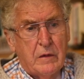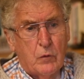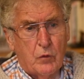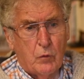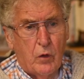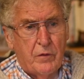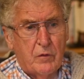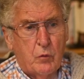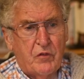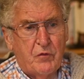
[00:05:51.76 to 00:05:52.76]
one that
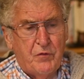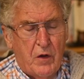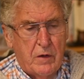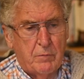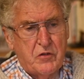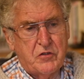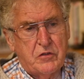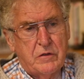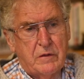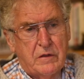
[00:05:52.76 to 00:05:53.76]
was very
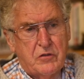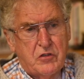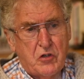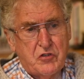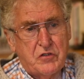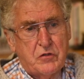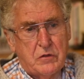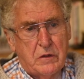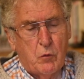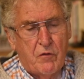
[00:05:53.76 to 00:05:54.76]
much, the churches
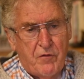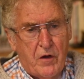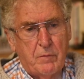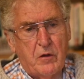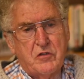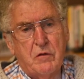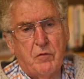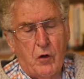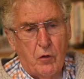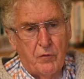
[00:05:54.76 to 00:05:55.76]
that were very much
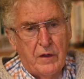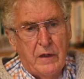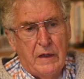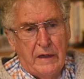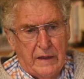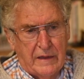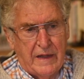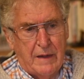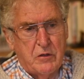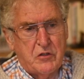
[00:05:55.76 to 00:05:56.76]
involved in
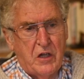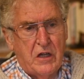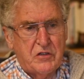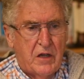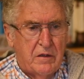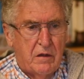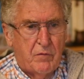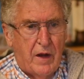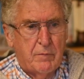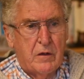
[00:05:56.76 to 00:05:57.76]
climate change and the
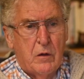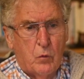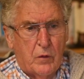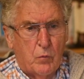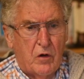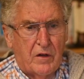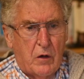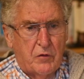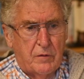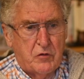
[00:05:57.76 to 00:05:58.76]
environment were the World
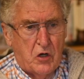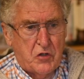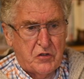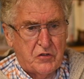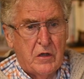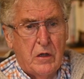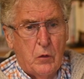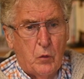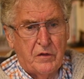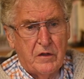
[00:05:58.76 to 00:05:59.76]
Council of Churches,
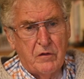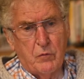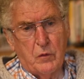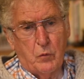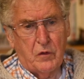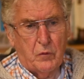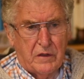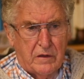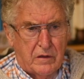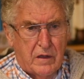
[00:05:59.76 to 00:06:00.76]
with
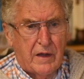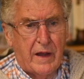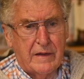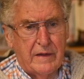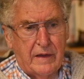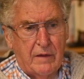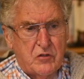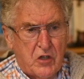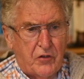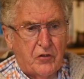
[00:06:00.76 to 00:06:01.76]
the title they gave,
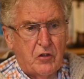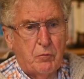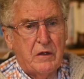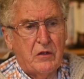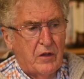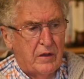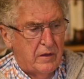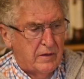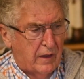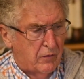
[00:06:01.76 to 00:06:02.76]
Justice, Peace and the
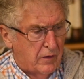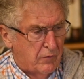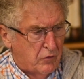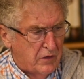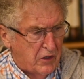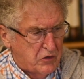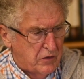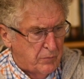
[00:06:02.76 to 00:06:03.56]
Integrity of Creation.